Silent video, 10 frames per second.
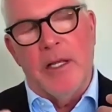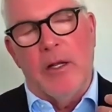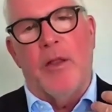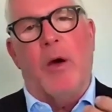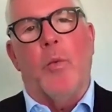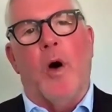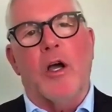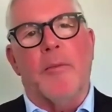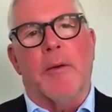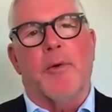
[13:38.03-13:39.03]
you know that
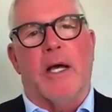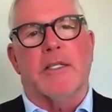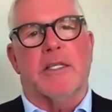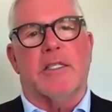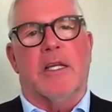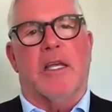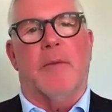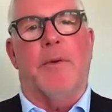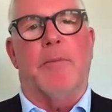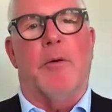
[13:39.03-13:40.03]
welcoming process to
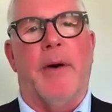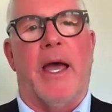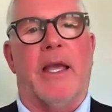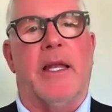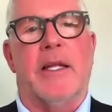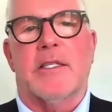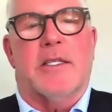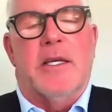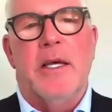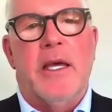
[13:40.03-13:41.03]
get people back and it's